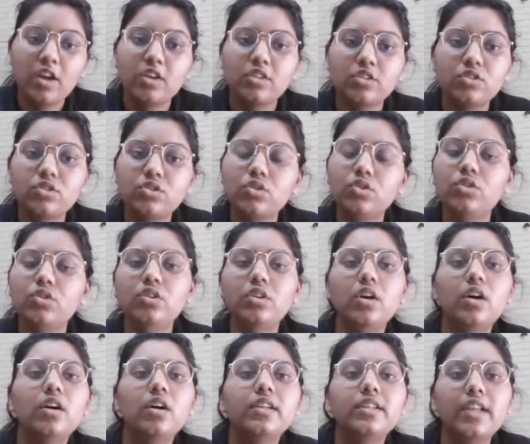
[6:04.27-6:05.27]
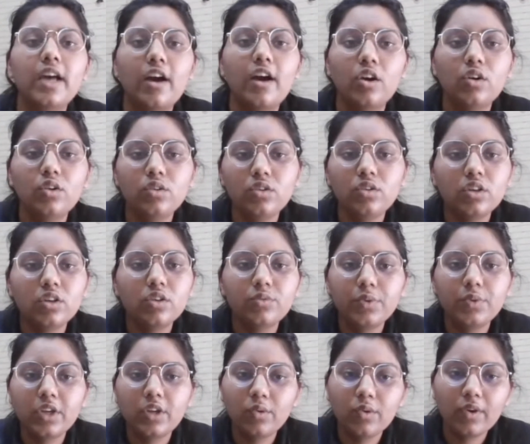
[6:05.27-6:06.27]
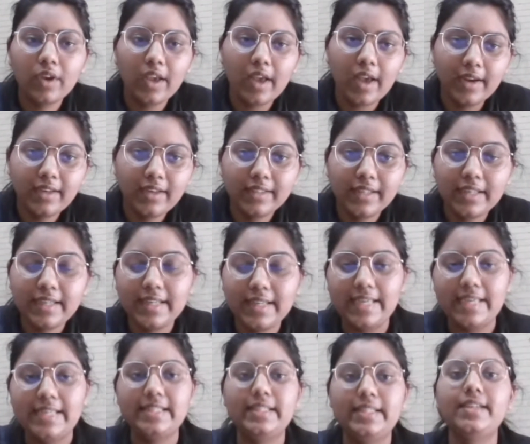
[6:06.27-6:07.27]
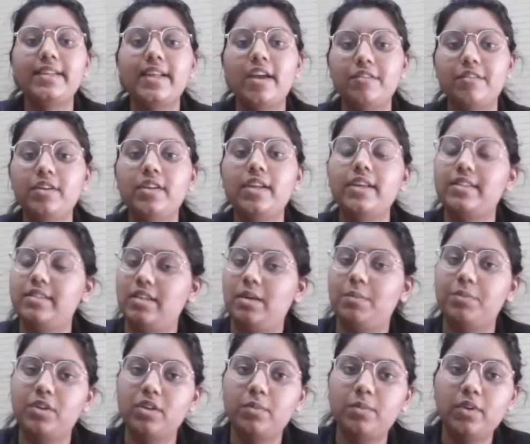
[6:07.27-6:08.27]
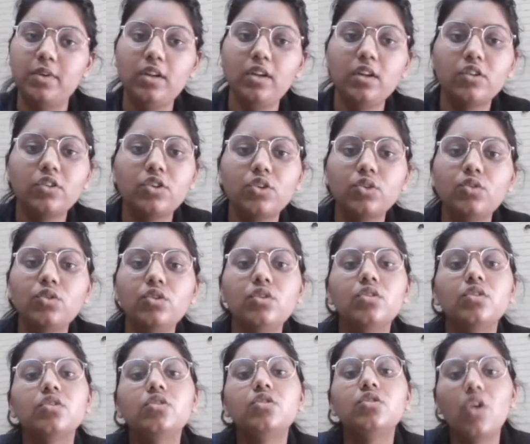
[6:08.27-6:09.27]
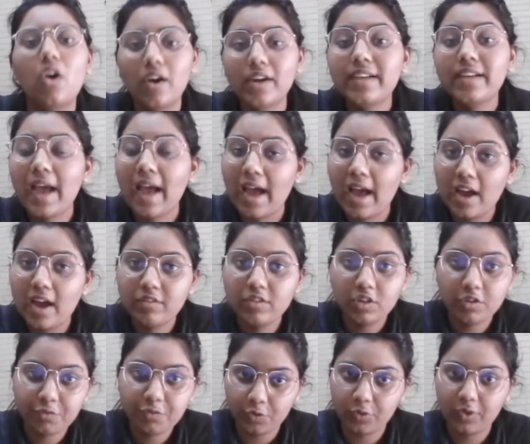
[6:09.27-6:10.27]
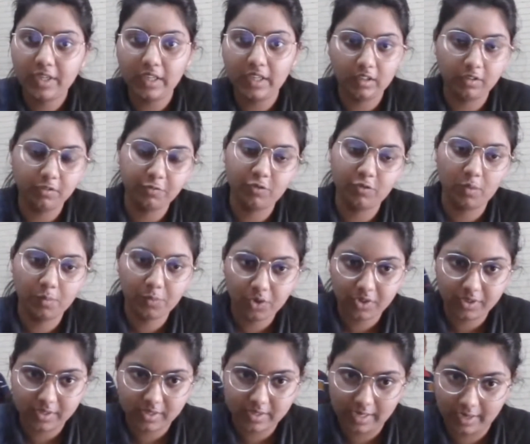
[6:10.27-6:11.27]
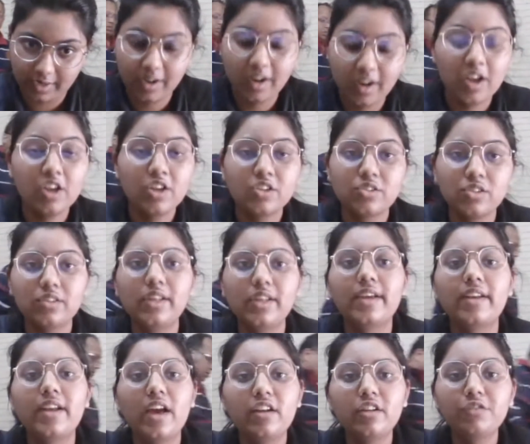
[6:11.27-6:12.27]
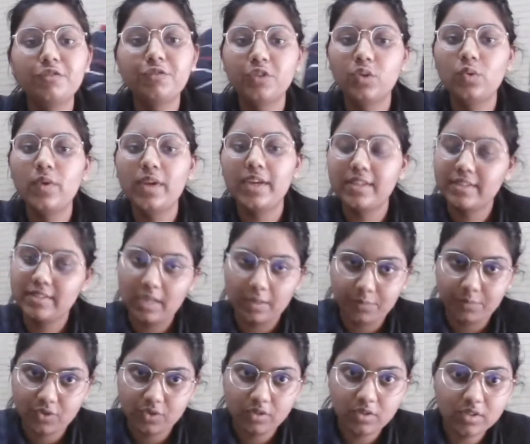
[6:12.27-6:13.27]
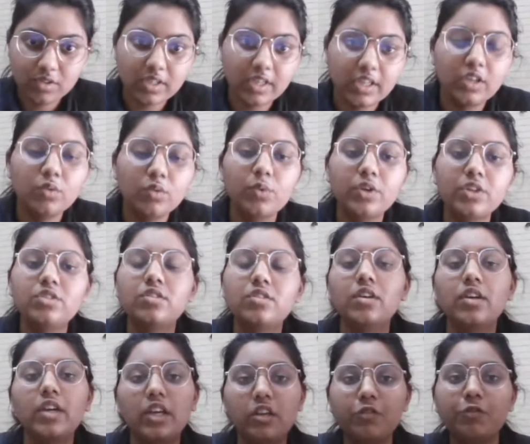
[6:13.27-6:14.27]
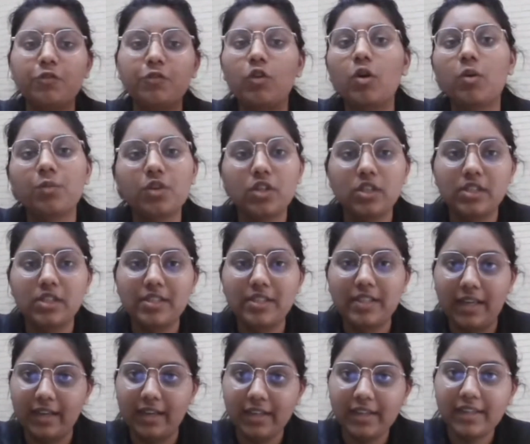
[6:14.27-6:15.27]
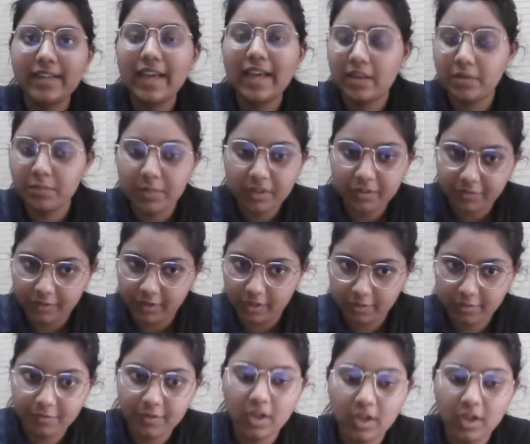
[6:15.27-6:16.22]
So now we look at that, is it ever acceptable to not have a fully informed consent? So there are a few exceptions in which the informed consent can be waived.